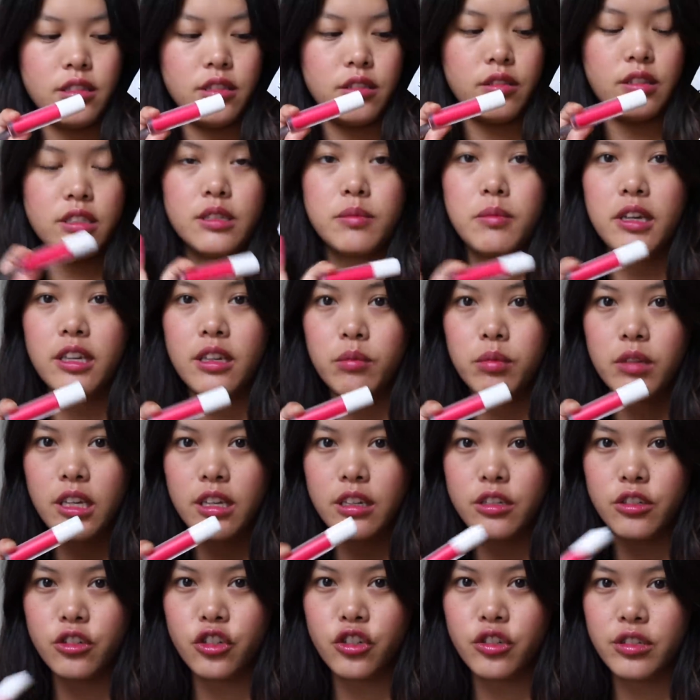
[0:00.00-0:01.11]
So this makeup
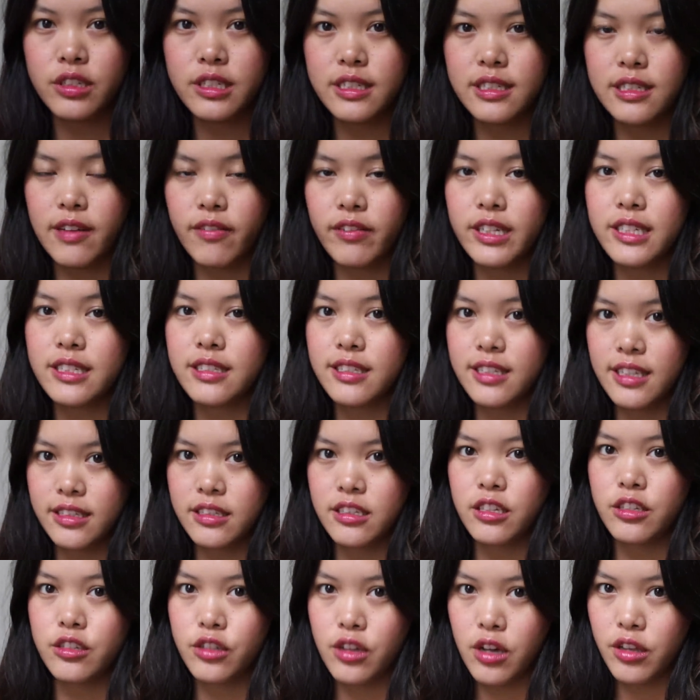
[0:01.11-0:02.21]
kit is usually
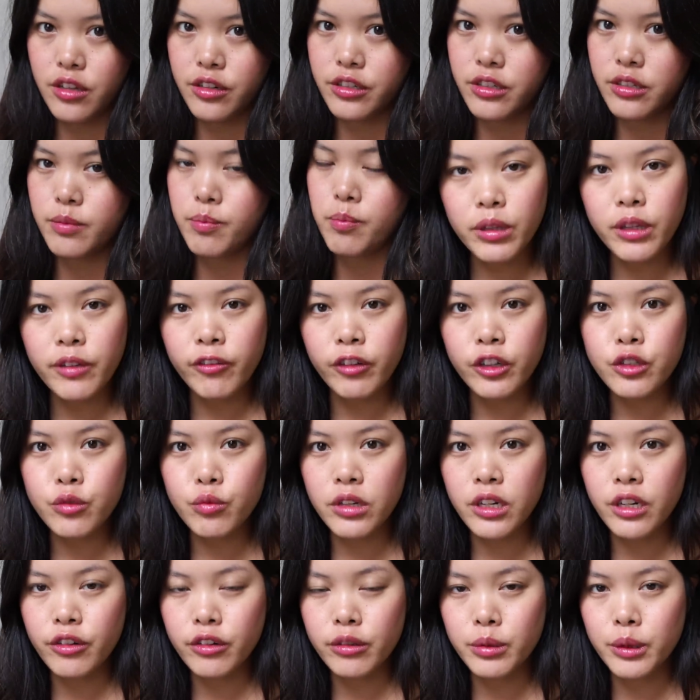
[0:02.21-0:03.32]
$76, but the first
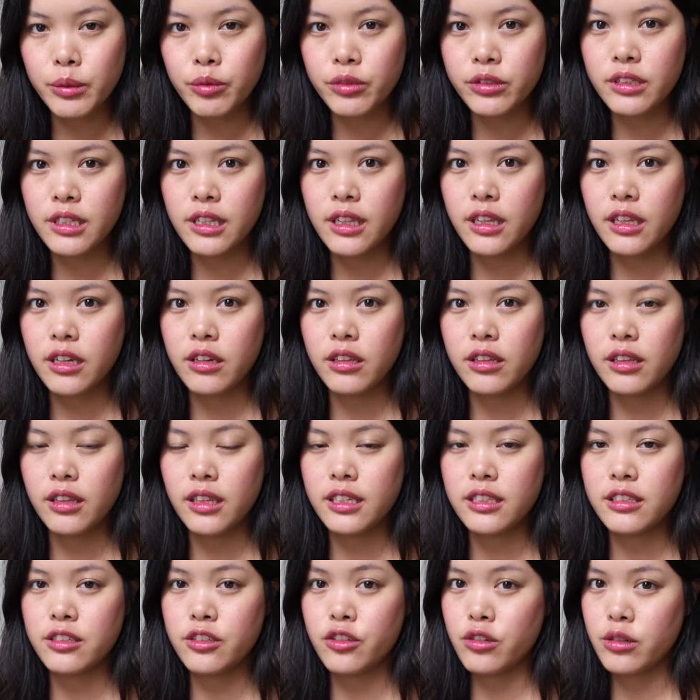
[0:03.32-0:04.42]
100 people to click on the
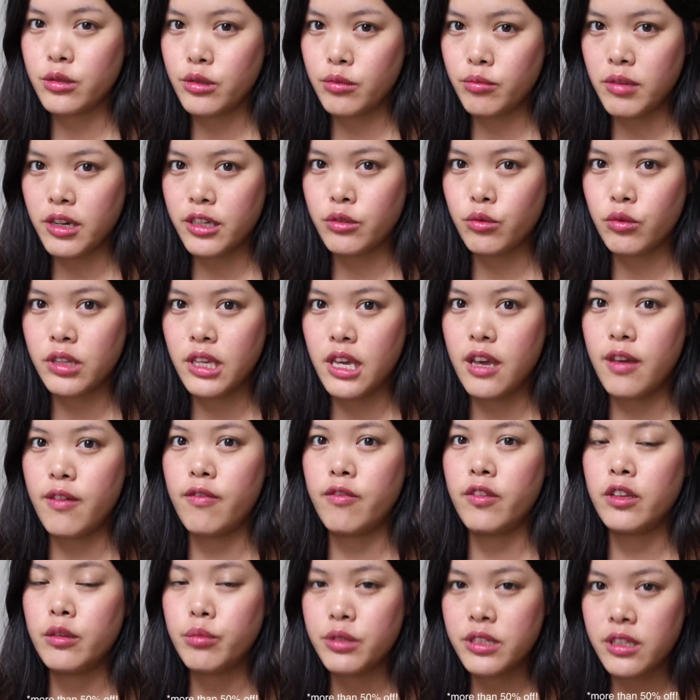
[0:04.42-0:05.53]
link in the description box will get
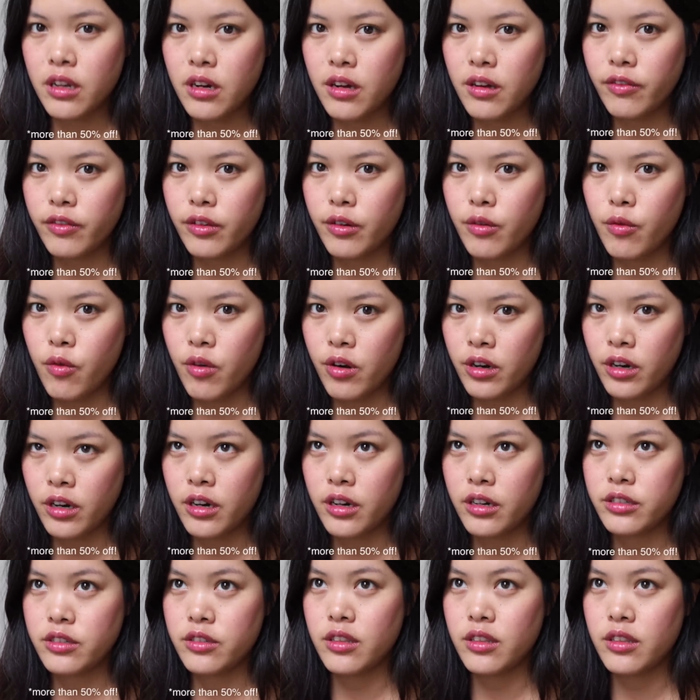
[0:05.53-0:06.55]
50% off their order.